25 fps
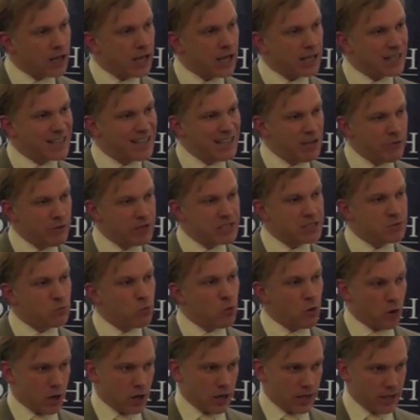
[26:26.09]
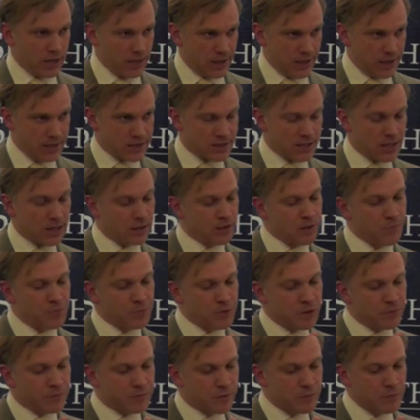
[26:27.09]
A key reason why is that
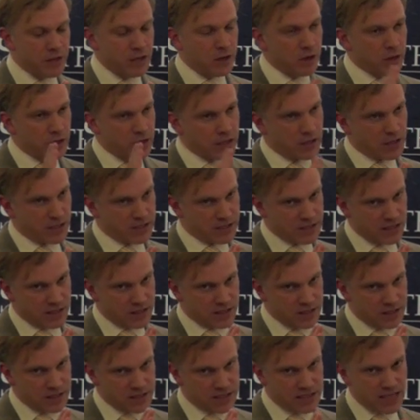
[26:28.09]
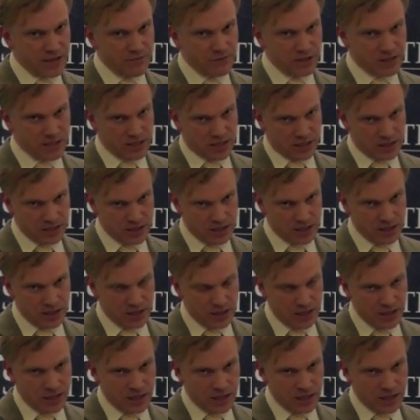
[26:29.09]
from the early 1970s,